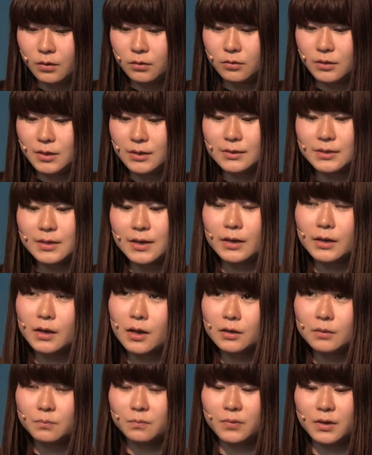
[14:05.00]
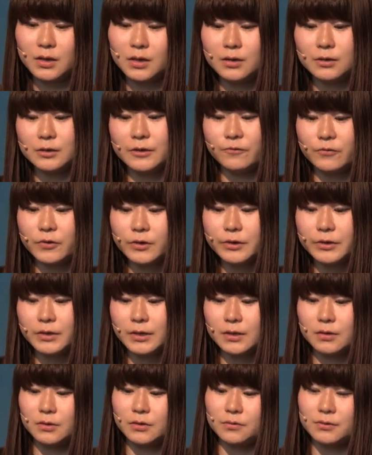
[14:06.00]
This cannot be
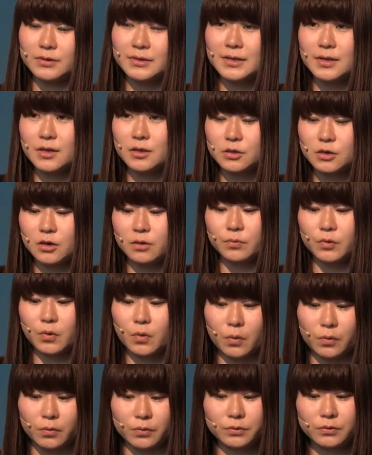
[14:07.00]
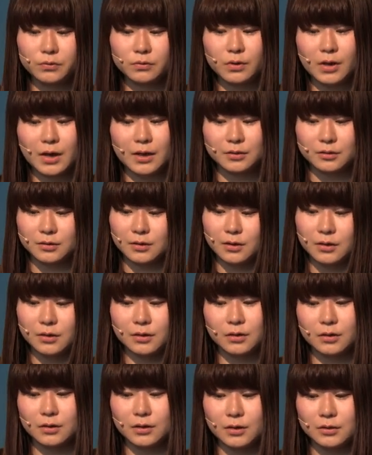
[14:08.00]
reverted to C# code at
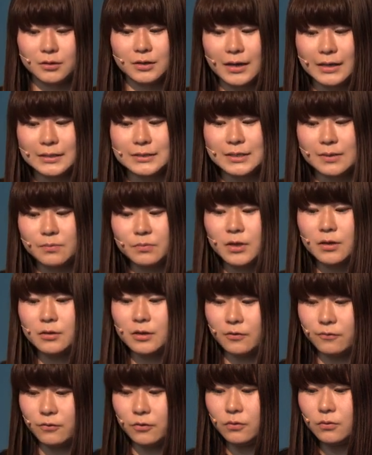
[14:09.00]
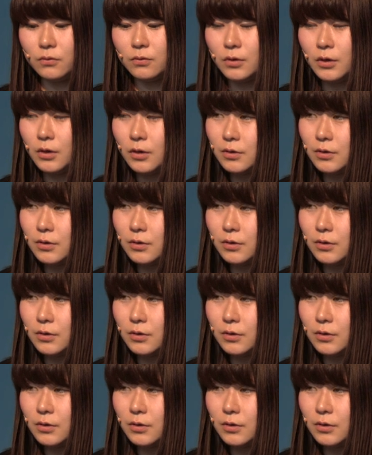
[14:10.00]
the assembler level,